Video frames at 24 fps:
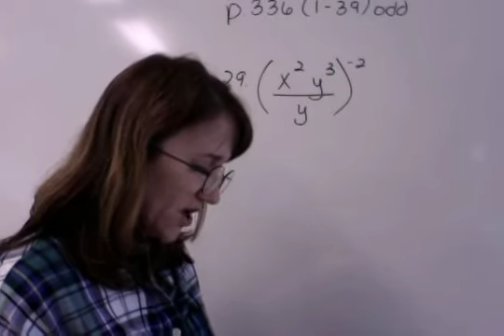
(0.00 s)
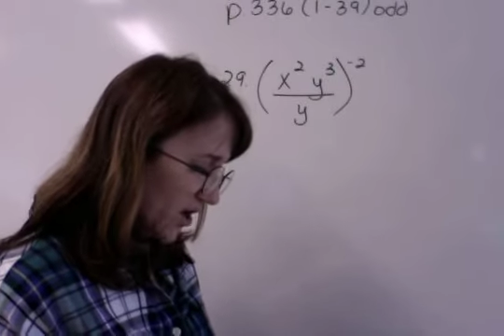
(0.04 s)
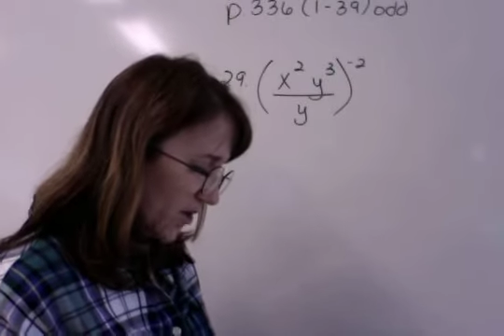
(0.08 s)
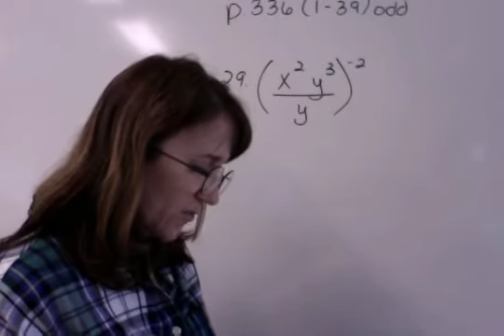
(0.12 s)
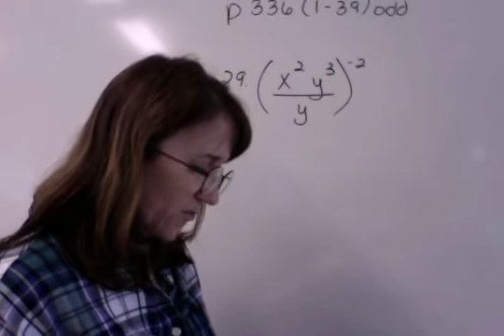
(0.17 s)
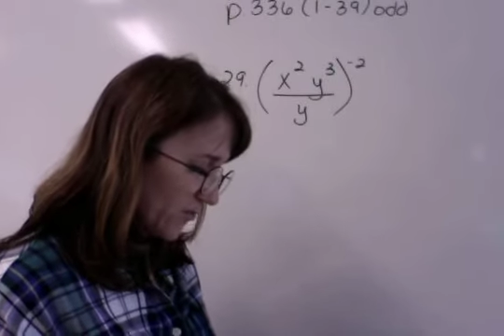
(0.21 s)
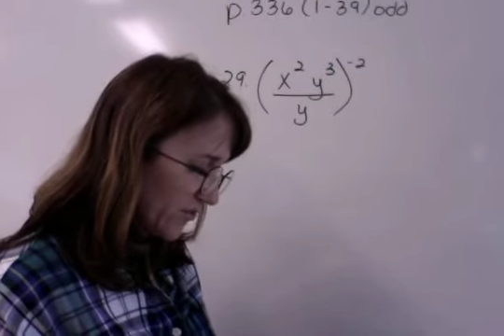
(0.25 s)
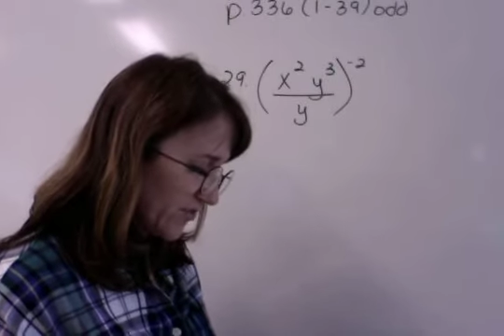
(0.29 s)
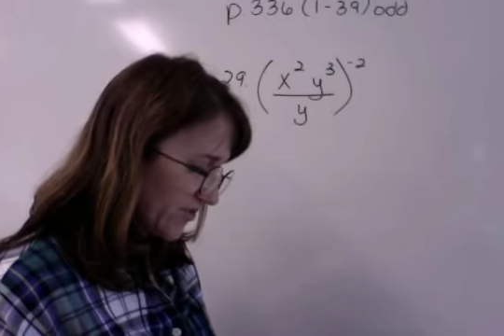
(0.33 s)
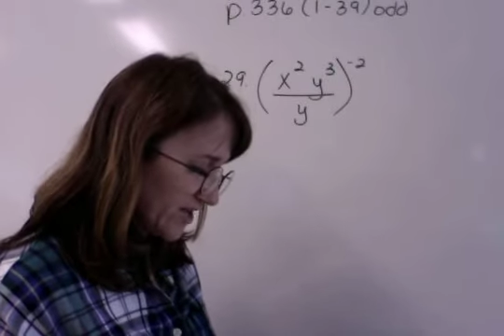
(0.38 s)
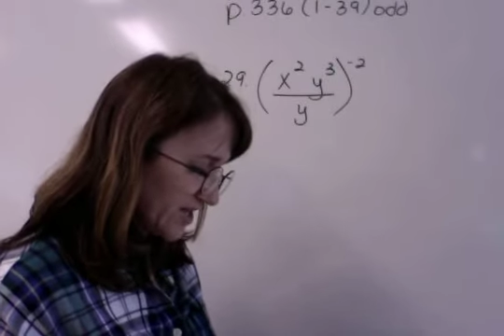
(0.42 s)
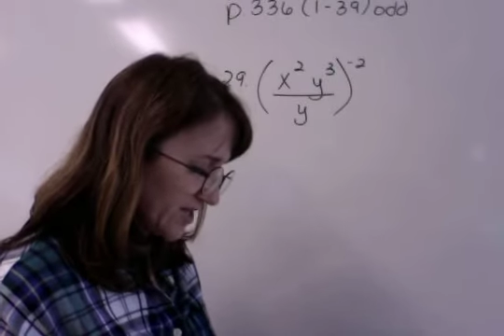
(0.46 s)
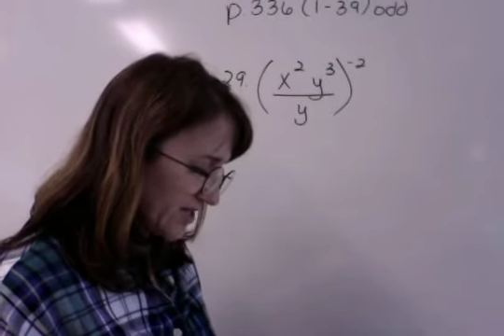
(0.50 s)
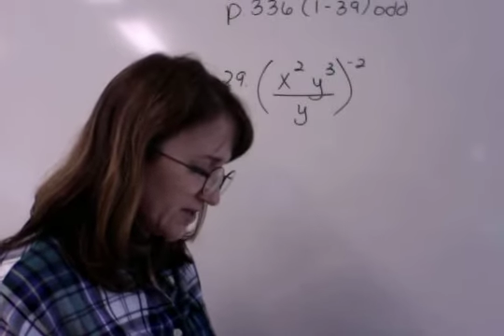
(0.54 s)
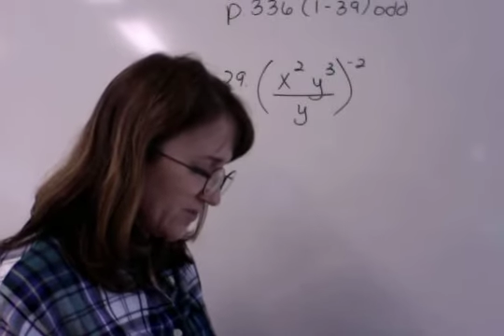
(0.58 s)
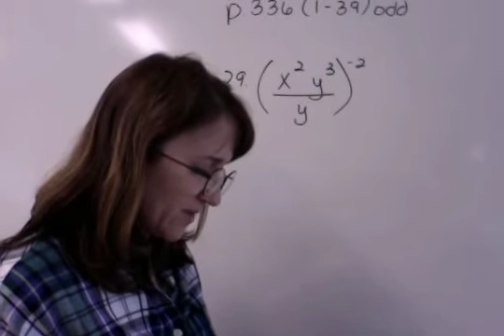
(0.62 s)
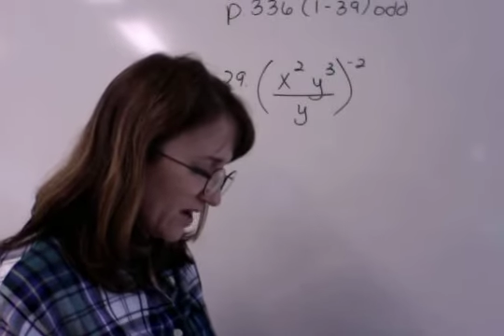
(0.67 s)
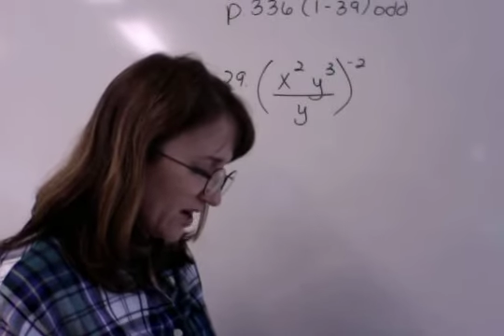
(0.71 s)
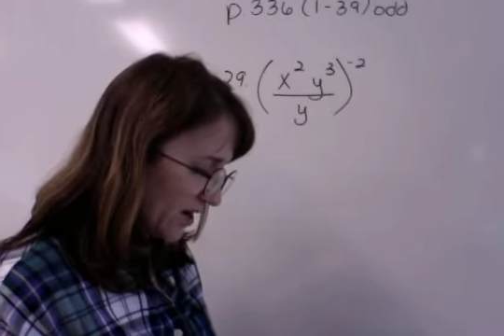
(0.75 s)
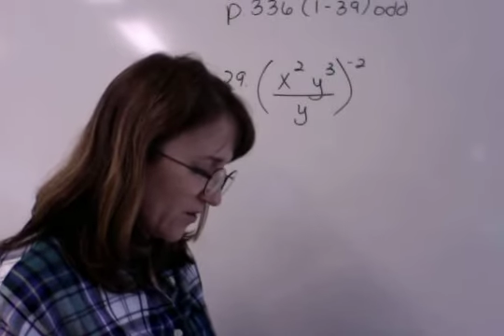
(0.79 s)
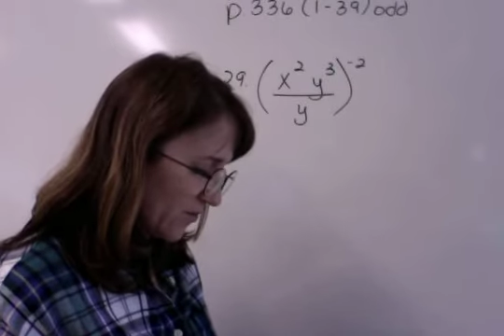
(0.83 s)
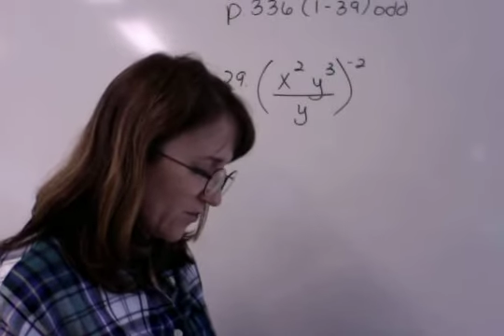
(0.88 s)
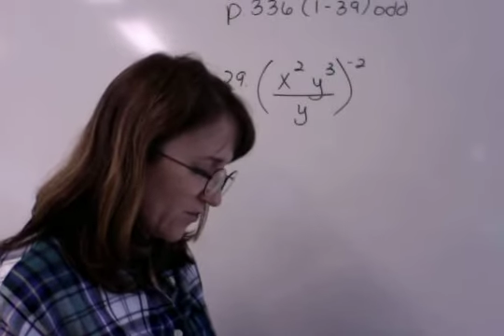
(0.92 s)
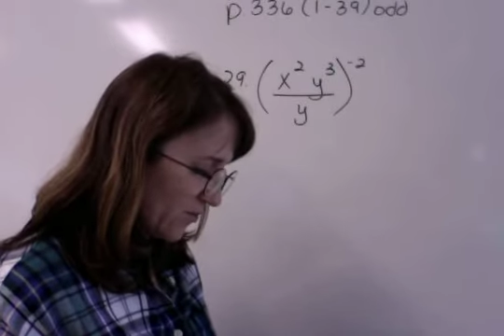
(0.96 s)
Well, think
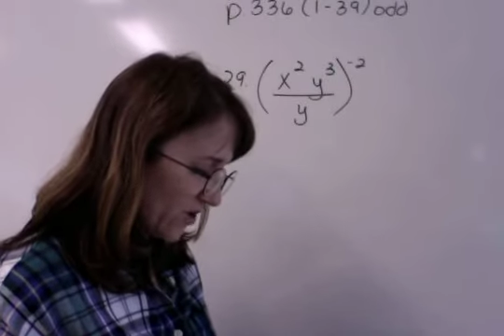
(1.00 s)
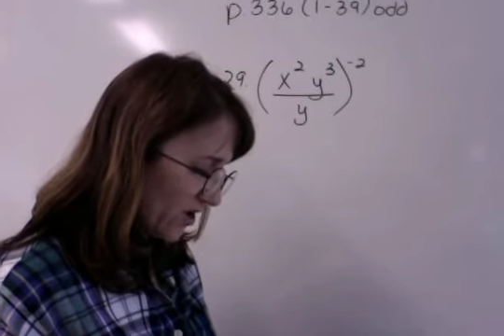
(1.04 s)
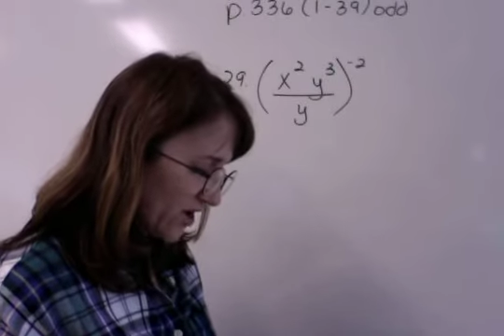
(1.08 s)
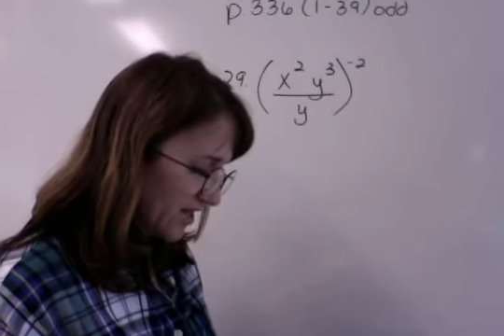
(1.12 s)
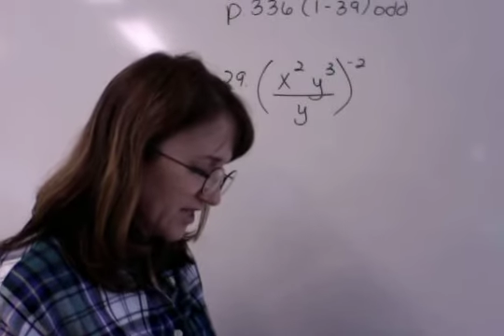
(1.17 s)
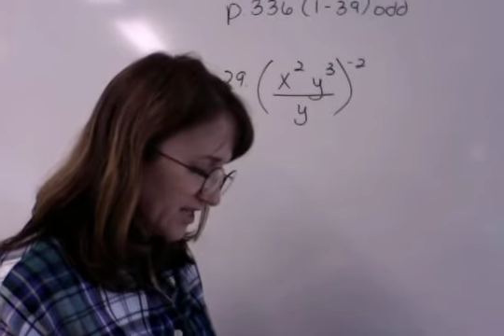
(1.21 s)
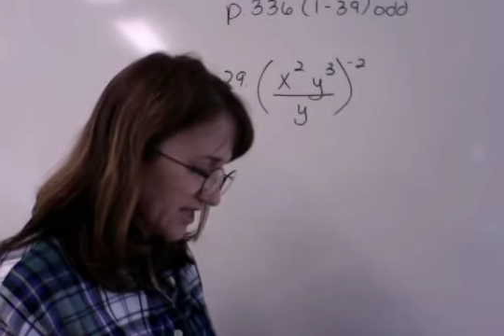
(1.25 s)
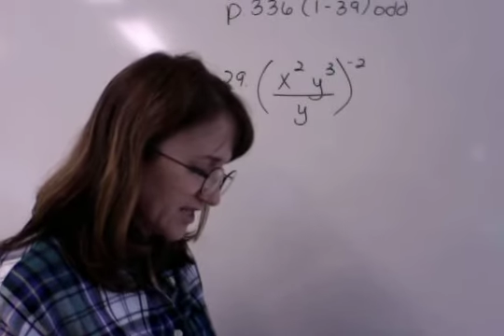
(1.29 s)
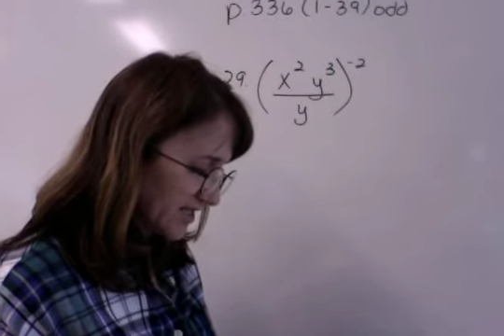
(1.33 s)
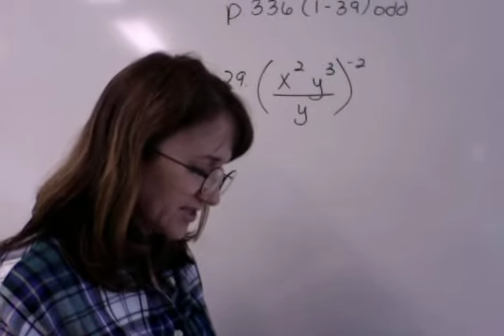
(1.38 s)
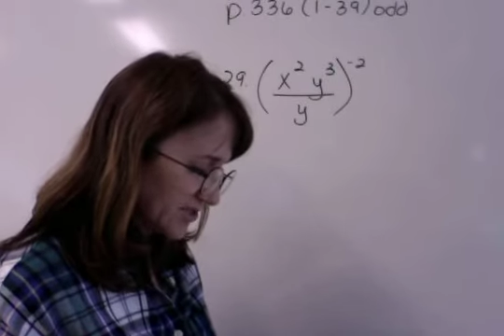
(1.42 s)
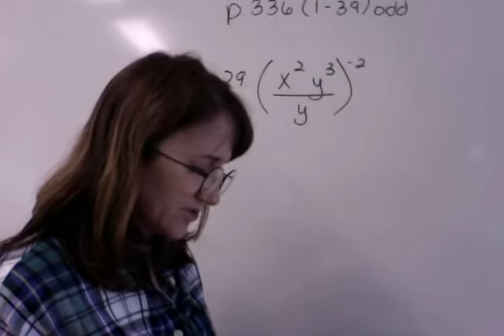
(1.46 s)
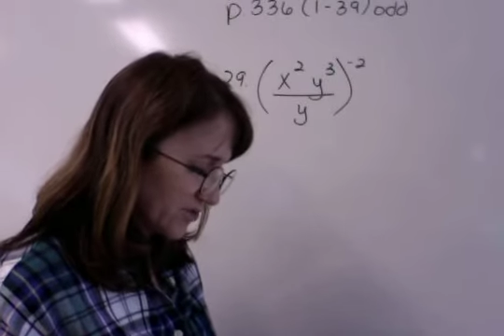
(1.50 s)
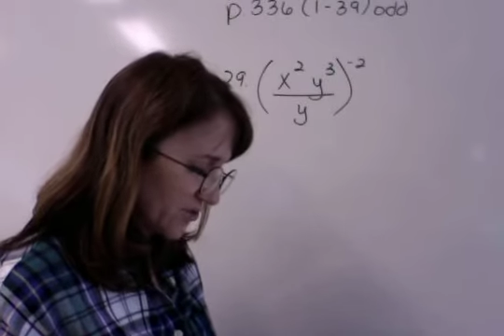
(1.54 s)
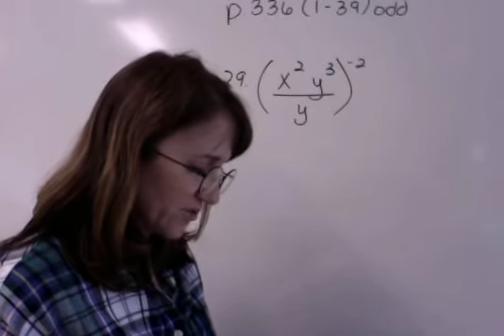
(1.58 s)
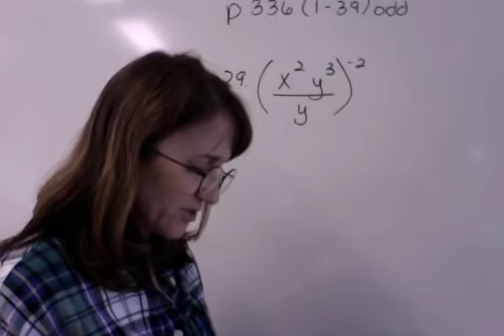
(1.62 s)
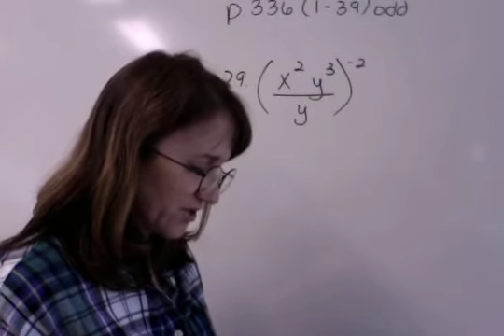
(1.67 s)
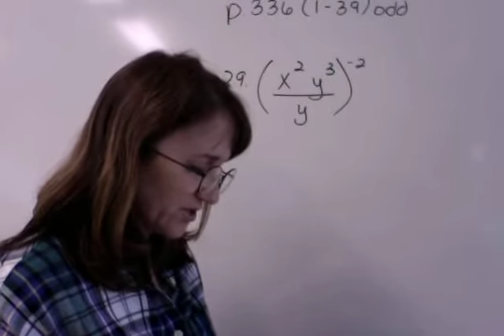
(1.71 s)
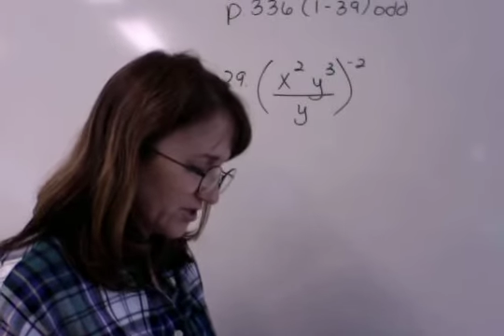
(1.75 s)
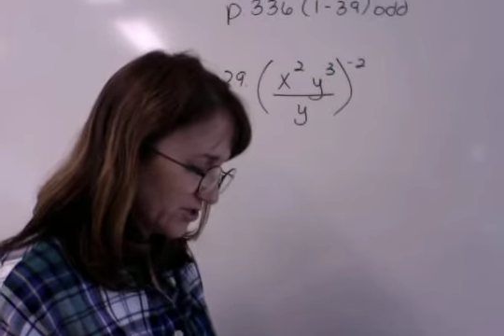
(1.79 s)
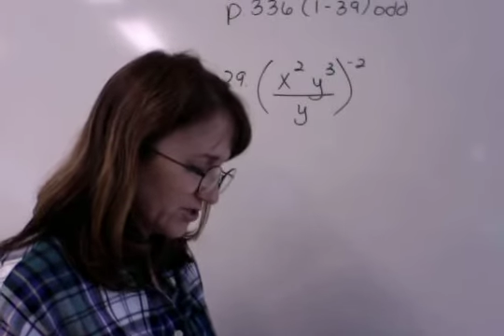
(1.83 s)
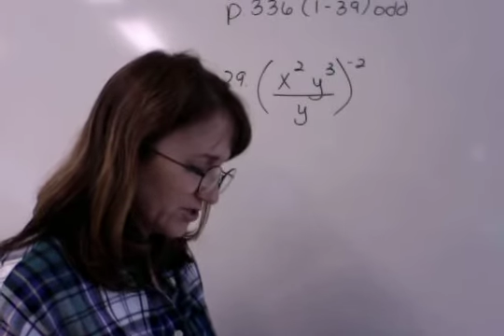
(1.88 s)
about what is going